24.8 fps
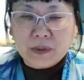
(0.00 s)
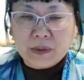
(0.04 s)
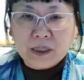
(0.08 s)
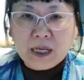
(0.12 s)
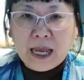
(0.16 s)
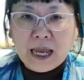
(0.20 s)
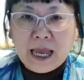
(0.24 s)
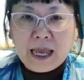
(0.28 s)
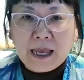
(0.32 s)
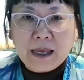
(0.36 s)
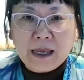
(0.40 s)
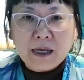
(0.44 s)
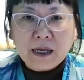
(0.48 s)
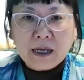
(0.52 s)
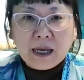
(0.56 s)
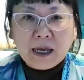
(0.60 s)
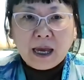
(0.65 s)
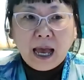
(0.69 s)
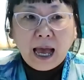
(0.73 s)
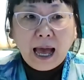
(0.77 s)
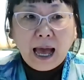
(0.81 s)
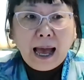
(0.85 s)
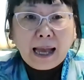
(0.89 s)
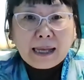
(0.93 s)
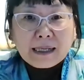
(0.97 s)
Okay,
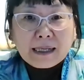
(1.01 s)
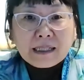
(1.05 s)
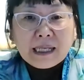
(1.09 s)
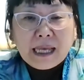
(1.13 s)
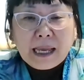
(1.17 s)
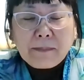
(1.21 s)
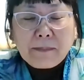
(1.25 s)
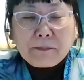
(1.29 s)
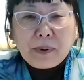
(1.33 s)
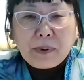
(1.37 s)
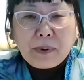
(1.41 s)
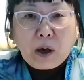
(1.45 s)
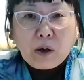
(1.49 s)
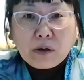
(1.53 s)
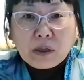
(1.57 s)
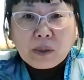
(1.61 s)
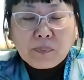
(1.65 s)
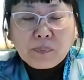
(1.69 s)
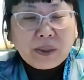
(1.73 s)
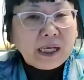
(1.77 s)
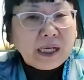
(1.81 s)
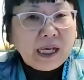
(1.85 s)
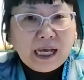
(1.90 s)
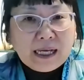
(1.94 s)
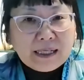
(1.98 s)
I say both
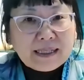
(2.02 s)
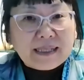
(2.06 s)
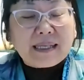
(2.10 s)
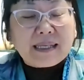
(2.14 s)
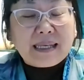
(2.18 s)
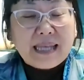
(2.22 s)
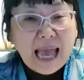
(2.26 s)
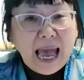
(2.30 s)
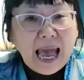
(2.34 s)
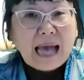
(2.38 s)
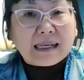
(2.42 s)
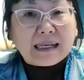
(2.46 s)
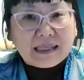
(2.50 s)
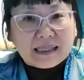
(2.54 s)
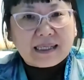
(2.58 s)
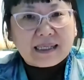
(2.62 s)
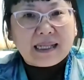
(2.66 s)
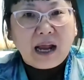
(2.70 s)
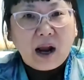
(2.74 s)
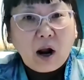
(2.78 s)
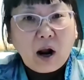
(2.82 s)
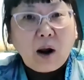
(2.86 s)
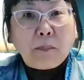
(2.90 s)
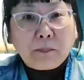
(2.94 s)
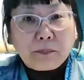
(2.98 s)
because yes,
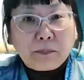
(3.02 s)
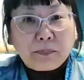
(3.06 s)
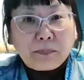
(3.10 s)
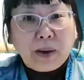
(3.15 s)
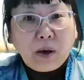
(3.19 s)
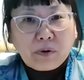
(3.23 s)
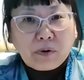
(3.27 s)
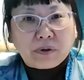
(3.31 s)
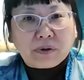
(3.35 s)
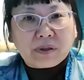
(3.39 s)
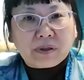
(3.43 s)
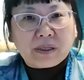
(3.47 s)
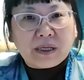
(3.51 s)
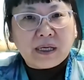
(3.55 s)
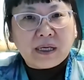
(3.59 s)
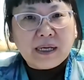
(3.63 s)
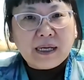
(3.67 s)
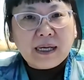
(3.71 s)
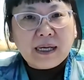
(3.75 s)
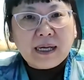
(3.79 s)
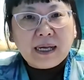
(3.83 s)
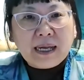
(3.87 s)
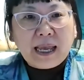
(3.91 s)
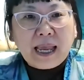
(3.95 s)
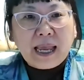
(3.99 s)
there are both.
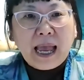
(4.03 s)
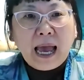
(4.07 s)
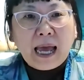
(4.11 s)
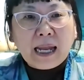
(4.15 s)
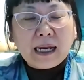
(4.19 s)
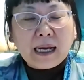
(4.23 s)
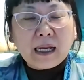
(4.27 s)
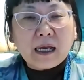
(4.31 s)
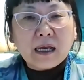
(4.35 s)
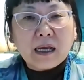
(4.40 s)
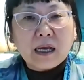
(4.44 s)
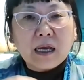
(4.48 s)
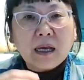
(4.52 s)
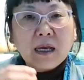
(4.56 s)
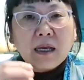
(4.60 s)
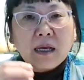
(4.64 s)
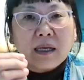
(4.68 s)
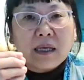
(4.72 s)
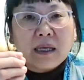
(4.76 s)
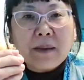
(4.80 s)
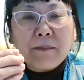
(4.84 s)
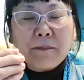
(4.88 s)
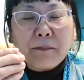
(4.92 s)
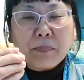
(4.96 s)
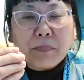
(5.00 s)
And
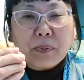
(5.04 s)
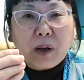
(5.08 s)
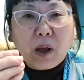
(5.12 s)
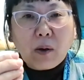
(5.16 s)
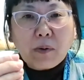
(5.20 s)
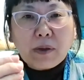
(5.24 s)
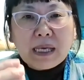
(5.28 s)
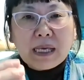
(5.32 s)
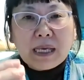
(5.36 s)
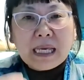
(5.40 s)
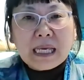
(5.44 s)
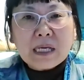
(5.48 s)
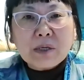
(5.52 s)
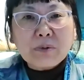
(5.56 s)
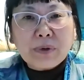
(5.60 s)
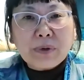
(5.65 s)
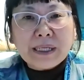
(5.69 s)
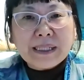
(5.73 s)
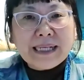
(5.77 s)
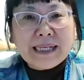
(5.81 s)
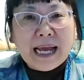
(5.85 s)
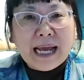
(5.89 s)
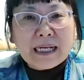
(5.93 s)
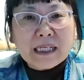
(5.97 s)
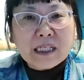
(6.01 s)
employee
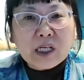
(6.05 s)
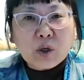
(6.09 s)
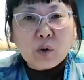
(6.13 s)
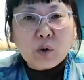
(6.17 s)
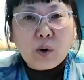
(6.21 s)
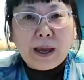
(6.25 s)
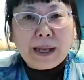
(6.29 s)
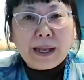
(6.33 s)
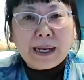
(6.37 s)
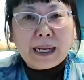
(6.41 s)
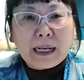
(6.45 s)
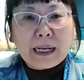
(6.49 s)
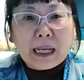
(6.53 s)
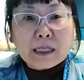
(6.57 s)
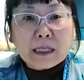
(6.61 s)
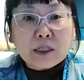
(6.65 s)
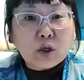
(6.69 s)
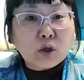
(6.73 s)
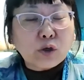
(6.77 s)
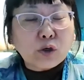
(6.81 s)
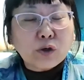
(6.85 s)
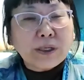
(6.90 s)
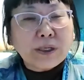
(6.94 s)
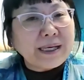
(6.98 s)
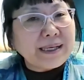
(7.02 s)
retention credit is a
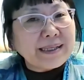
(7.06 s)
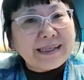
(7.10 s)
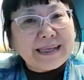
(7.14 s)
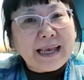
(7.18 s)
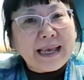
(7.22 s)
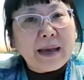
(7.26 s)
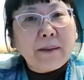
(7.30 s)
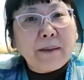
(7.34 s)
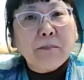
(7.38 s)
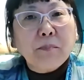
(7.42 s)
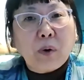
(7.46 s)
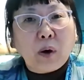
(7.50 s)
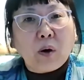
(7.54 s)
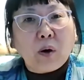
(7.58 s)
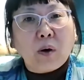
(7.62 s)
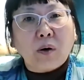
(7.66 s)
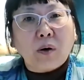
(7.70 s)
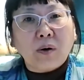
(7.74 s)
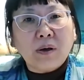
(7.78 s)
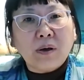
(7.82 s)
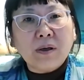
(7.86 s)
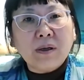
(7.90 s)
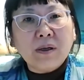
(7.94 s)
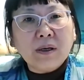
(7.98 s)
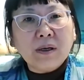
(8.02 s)
good
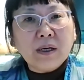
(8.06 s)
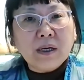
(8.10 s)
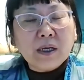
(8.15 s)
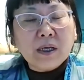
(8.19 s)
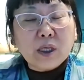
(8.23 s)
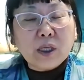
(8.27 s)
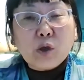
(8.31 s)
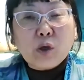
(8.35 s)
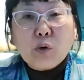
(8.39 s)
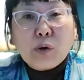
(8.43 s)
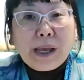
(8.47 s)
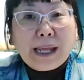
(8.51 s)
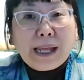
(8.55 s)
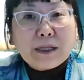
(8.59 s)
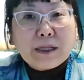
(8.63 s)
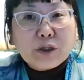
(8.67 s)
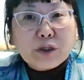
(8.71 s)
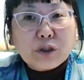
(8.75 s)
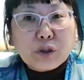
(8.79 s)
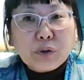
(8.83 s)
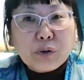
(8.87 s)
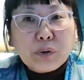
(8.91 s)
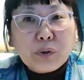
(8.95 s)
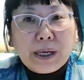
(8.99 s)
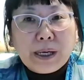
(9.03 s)
example. You can
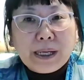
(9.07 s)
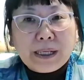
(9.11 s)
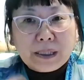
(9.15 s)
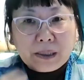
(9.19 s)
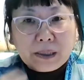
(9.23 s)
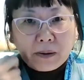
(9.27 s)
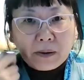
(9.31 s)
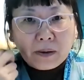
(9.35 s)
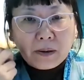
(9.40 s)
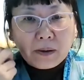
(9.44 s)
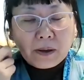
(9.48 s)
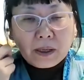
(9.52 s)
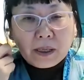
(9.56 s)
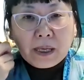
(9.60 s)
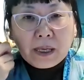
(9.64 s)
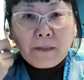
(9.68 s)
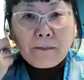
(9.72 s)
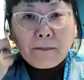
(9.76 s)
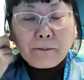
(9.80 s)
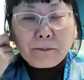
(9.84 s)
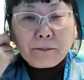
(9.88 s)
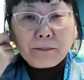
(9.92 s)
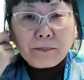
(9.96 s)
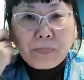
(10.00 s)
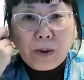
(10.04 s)
do it
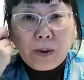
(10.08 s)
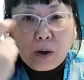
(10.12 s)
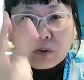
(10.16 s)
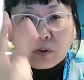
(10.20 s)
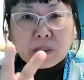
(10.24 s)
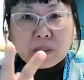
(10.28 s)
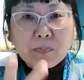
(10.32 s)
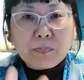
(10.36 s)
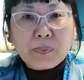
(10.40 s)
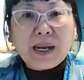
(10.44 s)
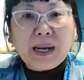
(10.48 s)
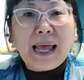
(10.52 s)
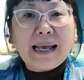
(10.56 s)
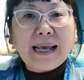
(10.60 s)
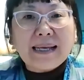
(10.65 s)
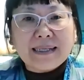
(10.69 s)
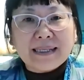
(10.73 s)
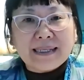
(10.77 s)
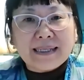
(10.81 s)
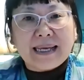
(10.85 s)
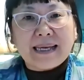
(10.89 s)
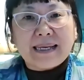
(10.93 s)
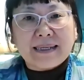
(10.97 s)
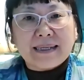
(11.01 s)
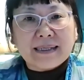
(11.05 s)
in both
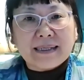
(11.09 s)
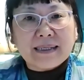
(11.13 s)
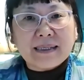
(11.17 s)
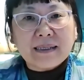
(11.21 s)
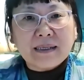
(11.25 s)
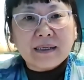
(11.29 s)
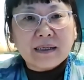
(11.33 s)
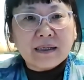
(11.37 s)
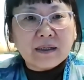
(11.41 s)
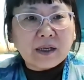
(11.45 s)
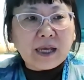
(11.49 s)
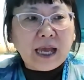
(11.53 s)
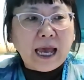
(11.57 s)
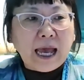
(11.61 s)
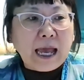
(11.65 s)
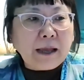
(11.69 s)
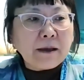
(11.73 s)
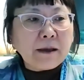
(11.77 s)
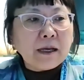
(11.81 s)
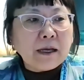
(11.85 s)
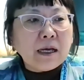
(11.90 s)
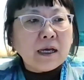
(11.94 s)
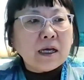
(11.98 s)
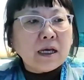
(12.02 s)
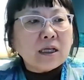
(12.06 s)
places. Okay,
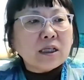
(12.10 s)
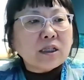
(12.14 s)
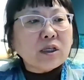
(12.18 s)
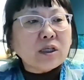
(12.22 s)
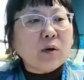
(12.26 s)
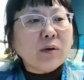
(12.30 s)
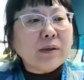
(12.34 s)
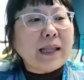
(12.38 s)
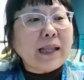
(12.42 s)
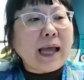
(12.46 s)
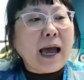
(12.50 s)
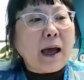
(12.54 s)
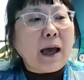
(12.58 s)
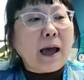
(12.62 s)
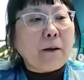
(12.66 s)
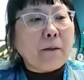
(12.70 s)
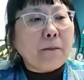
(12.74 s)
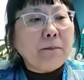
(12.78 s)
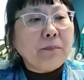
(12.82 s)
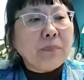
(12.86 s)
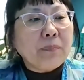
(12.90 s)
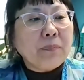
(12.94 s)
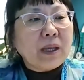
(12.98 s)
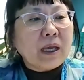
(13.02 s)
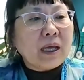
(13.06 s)
so now
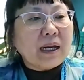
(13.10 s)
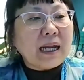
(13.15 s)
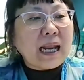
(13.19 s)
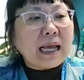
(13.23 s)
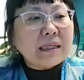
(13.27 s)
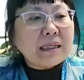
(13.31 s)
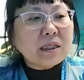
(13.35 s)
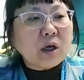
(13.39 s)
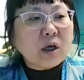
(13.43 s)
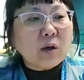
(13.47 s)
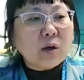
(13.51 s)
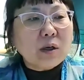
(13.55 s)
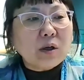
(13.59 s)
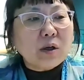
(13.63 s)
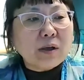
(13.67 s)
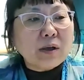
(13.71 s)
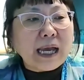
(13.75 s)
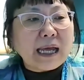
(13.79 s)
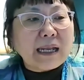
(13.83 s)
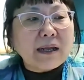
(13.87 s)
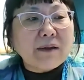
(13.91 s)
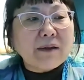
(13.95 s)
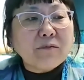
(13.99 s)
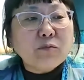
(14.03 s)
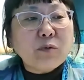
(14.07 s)
let's go look
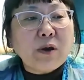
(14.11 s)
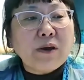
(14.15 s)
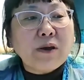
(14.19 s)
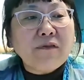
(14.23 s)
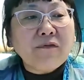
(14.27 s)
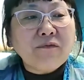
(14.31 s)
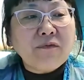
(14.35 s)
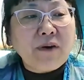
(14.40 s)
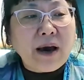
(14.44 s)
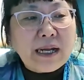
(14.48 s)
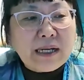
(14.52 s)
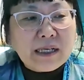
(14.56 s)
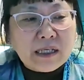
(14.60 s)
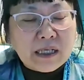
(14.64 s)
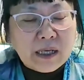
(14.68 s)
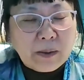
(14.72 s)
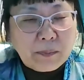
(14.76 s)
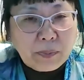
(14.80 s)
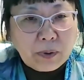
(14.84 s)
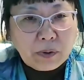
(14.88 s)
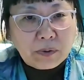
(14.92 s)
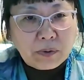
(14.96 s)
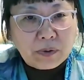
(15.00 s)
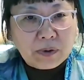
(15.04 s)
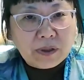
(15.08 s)
at
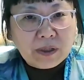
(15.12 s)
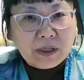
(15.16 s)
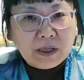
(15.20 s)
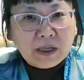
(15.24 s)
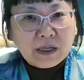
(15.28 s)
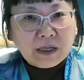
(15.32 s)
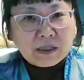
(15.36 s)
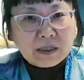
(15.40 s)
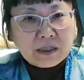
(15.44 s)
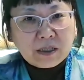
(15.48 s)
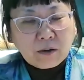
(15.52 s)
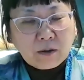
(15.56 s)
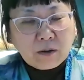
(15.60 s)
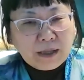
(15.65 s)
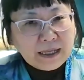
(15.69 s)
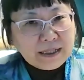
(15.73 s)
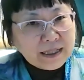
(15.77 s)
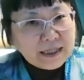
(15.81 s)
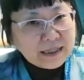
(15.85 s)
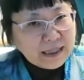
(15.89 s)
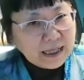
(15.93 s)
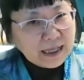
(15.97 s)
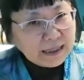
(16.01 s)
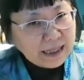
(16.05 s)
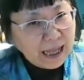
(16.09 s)
refundable. So this
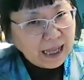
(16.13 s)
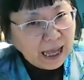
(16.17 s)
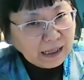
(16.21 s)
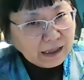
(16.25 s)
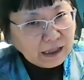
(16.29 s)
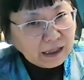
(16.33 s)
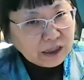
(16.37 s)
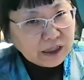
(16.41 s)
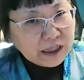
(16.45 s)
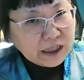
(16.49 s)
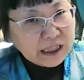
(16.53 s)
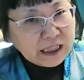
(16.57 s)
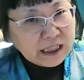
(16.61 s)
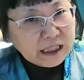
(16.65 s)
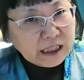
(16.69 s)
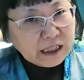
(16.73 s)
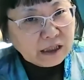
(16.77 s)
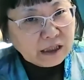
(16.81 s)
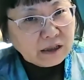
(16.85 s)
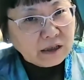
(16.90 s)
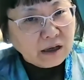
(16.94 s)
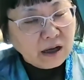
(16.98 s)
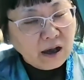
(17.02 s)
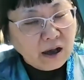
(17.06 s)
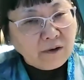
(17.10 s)
is another
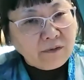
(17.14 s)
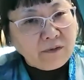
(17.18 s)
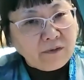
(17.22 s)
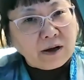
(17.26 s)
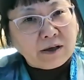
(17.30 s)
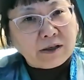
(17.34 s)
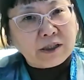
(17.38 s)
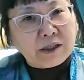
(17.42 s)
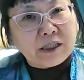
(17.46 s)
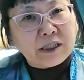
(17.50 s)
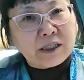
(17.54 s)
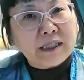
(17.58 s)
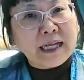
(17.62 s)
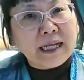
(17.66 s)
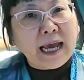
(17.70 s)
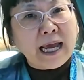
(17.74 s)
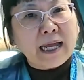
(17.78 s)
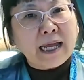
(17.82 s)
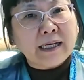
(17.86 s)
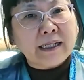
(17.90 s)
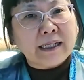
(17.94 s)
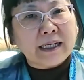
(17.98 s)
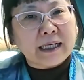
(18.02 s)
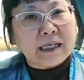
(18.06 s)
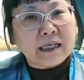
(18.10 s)
tier of
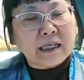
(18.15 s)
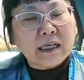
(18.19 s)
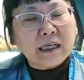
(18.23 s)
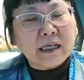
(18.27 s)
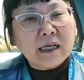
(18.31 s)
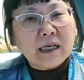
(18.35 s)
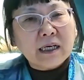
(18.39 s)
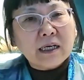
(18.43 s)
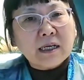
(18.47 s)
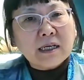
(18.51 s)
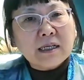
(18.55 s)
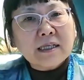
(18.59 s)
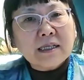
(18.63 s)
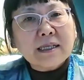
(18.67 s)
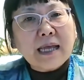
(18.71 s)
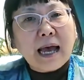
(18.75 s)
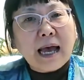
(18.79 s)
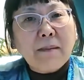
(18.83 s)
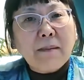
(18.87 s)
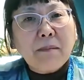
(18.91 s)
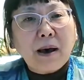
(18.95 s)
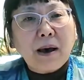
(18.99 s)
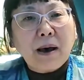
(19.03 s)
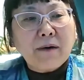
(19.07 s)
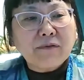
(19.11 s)
understanding.
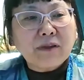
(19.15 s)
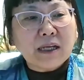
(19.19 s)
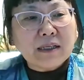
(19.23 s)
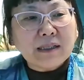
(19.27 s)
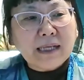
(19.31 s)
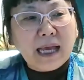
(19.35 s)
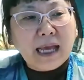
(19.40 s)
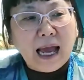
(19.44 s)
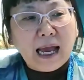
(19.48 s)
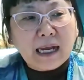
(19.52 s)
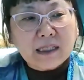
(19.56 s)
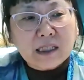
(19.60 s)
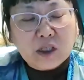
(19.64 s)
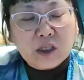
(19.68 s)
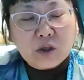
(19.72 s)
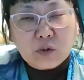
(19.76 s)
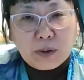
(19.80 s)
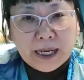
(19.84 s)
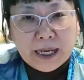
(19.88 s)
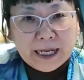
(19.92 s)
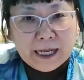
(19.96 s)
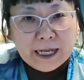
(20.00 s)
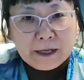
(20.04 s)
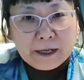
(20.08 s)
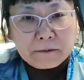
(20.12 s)
Some of the tax
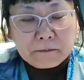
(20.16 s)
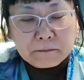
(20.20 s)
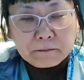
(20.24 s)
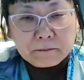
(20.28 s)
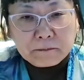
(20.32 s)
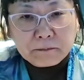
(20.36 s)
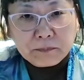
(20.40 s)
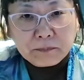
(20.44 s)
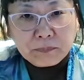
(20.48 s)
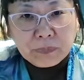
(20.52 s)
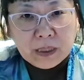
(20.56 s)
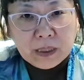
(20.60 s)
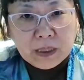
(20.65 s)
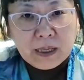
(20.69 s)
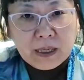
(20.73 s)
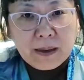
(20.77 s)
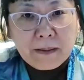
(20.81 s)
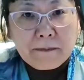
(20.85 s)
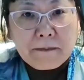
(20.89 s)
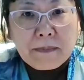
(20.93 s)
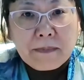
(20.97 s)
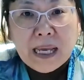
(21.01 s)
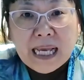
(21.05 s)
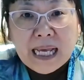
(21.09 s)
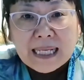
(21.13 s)
credit
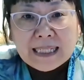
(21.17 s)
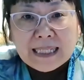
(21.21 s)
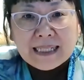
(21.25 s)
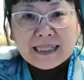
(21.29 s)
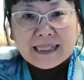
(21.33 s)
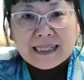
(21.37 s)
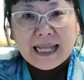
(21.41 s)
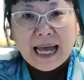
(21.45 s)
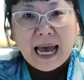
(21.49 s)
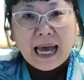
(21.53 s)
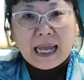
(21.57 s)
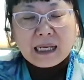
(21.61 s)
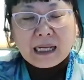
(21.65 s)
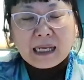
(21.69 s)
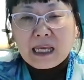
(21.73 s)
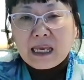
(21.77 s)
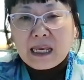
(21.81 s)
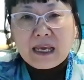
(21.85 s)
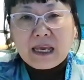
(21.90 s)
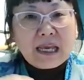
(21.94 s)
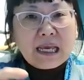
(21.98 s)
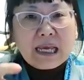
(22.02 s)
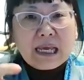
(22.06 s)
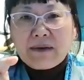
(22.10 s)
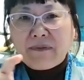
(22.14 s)
means that
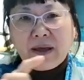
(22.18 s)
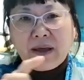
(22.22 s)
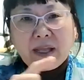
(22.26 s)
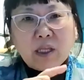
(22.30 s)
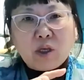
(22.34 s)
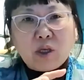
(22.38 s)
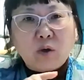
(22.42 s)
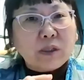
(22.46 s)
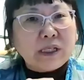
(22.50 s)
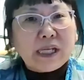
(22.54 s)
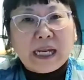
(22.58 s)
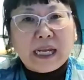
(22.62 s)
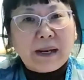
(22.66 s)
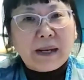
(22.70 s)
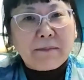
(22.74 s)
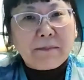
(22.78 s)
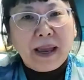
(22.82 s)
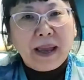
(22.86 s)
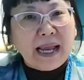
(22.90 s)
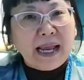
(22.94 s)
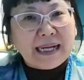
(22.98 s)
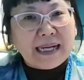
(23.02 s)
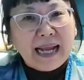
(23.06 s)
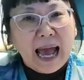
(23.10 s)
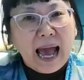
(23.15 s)
even you didn't
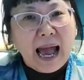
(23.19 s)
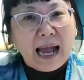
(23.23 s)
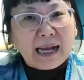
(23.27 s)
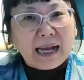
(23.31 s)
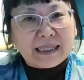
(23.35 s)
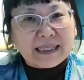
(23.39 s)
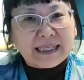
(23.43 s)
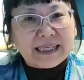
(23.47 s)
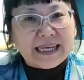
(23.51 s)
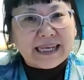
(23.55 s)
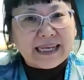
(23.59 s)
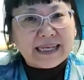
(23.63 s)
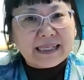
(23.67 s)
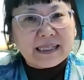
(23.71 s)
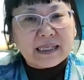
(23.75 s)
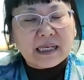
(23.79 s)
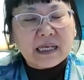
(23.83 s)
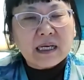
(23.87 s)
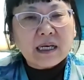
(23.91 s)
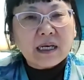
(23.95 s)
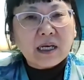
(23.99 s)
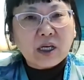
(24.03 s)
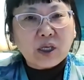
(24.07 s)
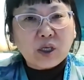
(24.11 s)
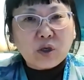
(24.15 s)
pay taxes,
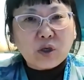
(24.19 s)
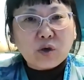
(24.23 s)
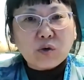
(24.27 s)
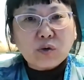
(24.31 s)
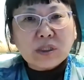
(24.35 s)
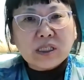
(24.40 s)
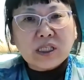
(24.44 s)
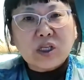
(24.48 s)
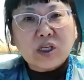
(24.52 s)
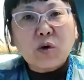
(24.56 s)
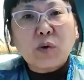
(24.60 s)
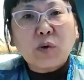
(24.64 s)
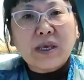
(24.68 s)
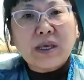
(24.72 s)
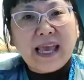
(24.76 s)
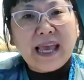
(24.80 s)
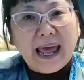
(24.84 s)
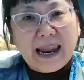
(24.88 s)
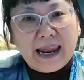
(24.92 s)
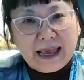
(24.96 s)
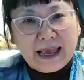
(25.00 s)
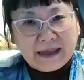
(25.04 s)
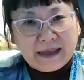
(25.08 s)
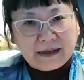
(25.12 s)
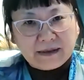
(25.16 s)
you still
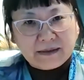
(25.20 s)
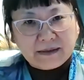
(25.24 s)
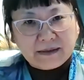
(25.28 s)
get it.